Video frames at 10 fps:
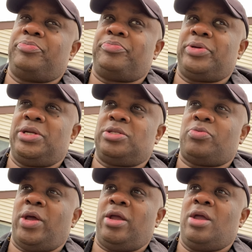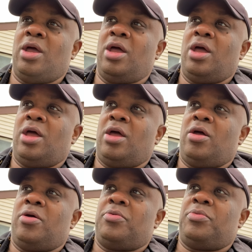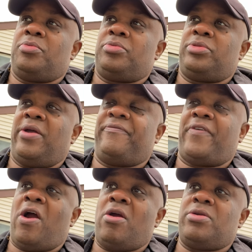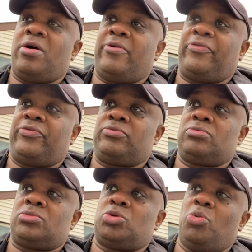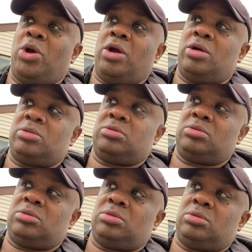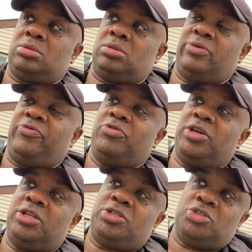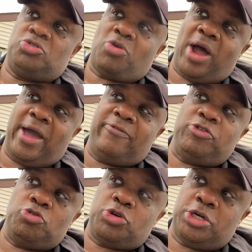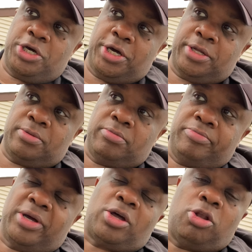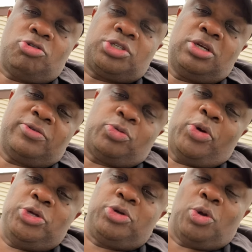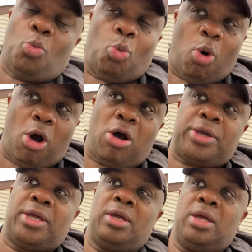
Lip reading: put it this way, they're far enough to where if you needed to drive, you could, but close enough to where you can walk.